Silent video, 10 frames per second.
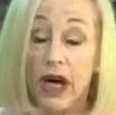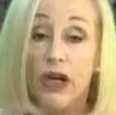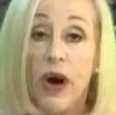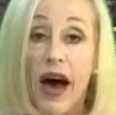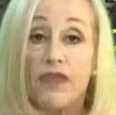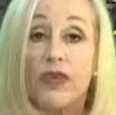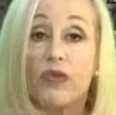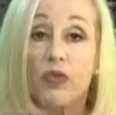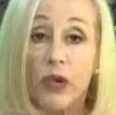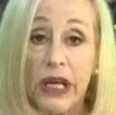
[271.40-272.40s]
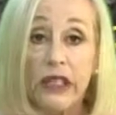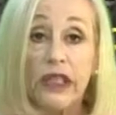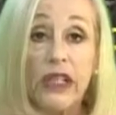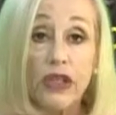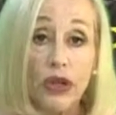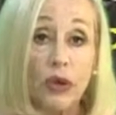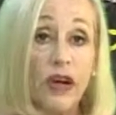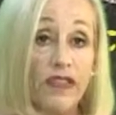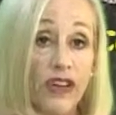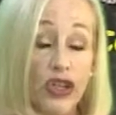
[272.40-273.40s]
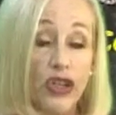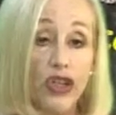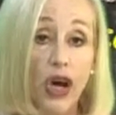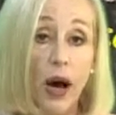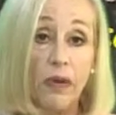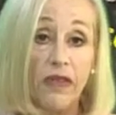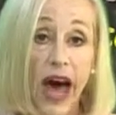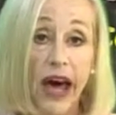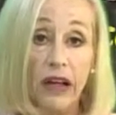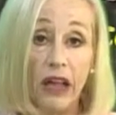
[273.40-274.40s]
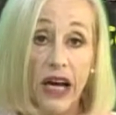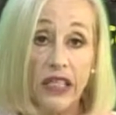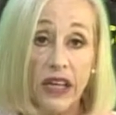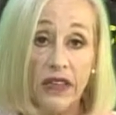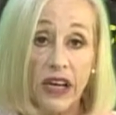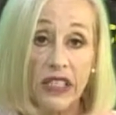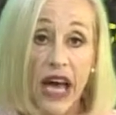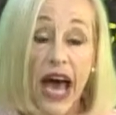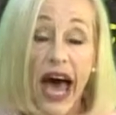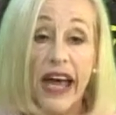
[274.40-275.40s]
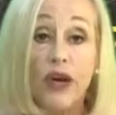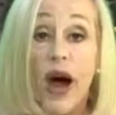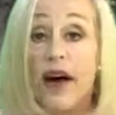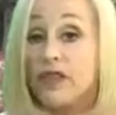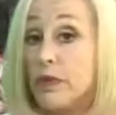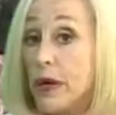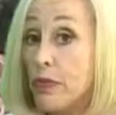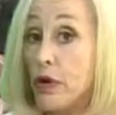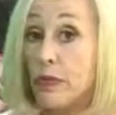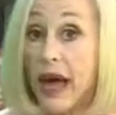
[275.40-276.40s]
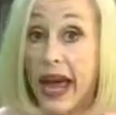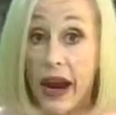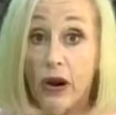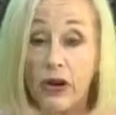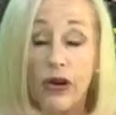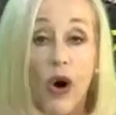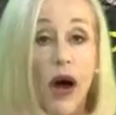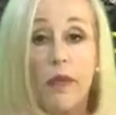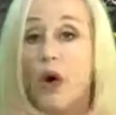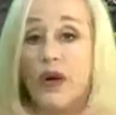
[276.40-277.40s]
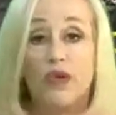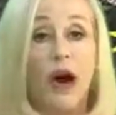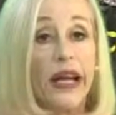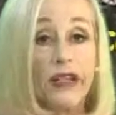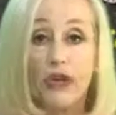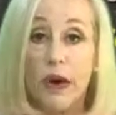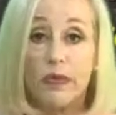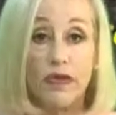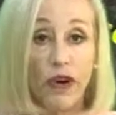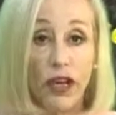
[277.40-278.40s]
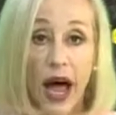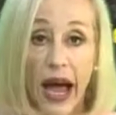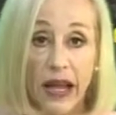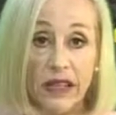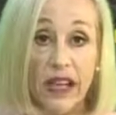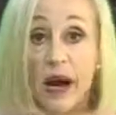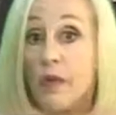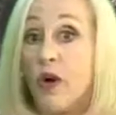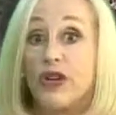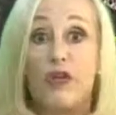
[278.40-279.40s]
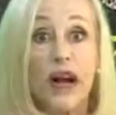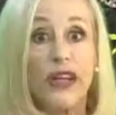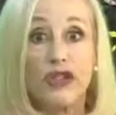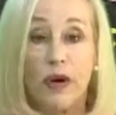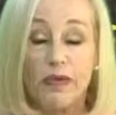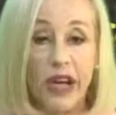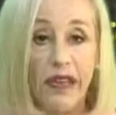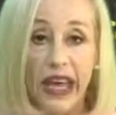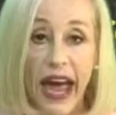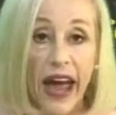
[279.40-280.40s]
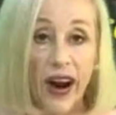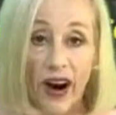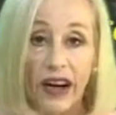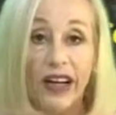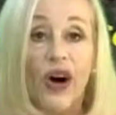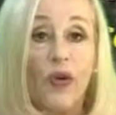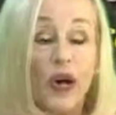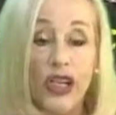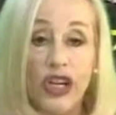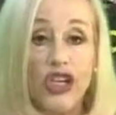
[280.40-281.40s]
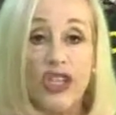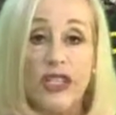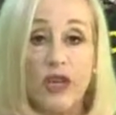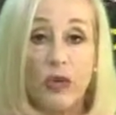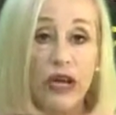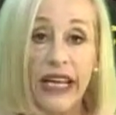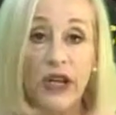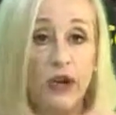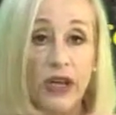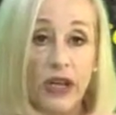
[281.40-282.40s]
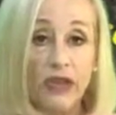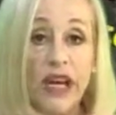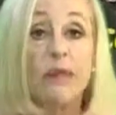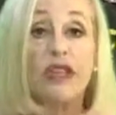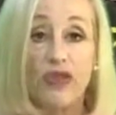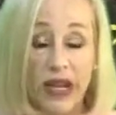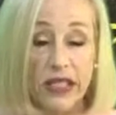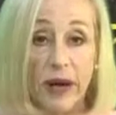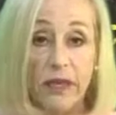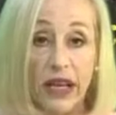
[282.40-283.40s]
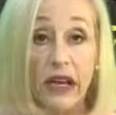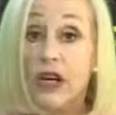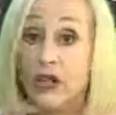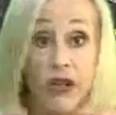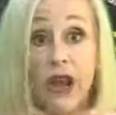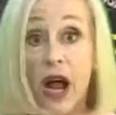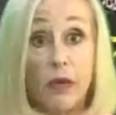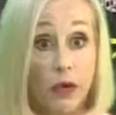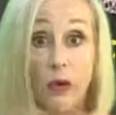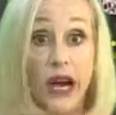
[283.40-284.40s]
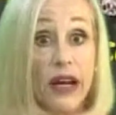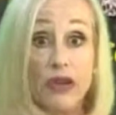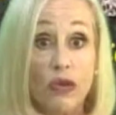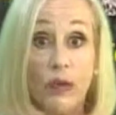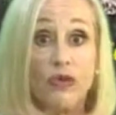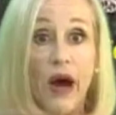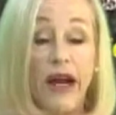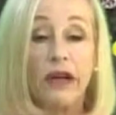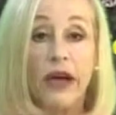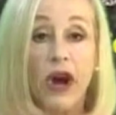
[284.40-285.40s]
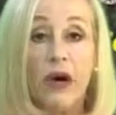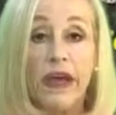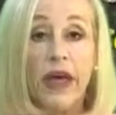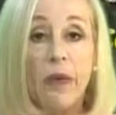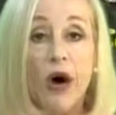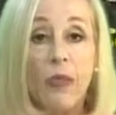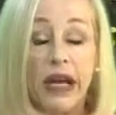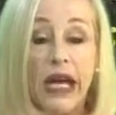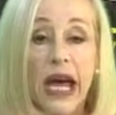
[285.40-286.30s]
You have to really do an efficient job of analyzing this. And you have to be prepared. You know, I'm always writing scripts for clients, and I'm always writing scripts on the air. When Gigi says, well, can you demonstrate something? So then I'll create a script right, in that moment.